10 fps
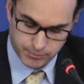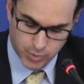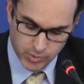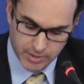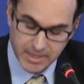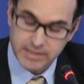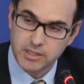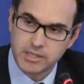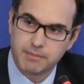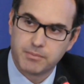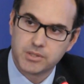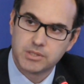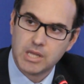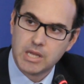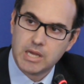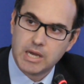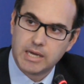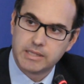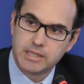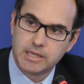problematic numbers
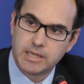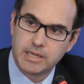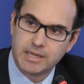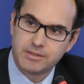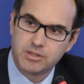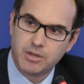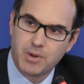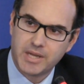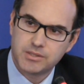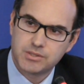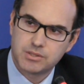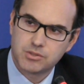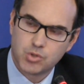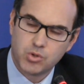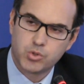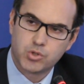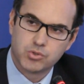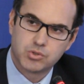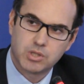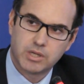and devise
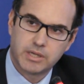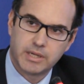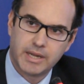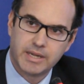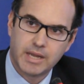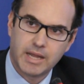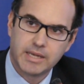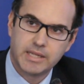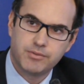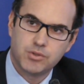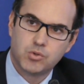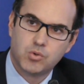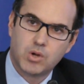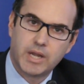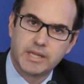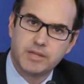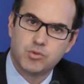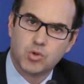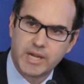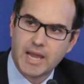solutions. I'll give
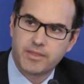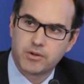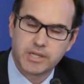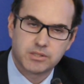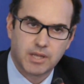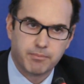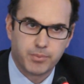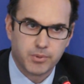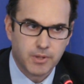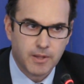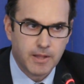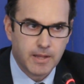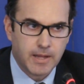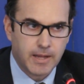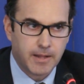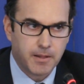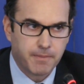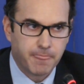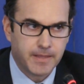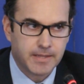you another example.
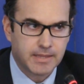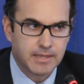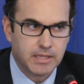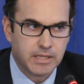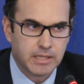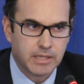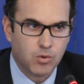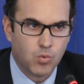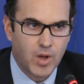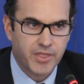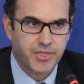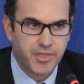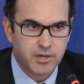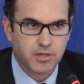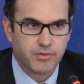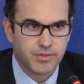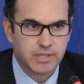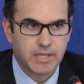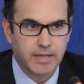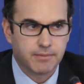The 1/3 of
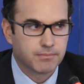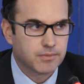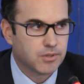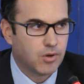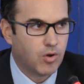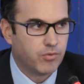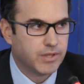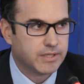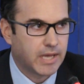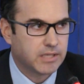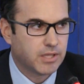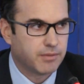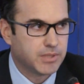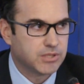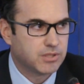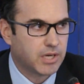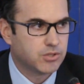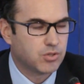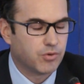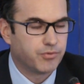the time of the tax
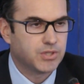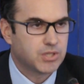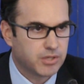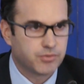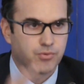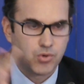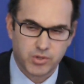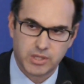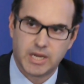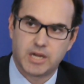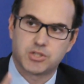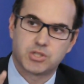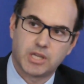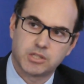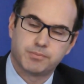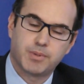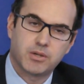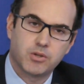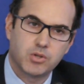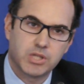administration officials for the large
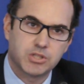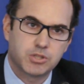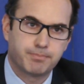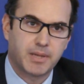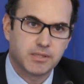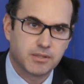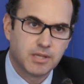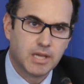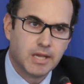taxpayer unit is spent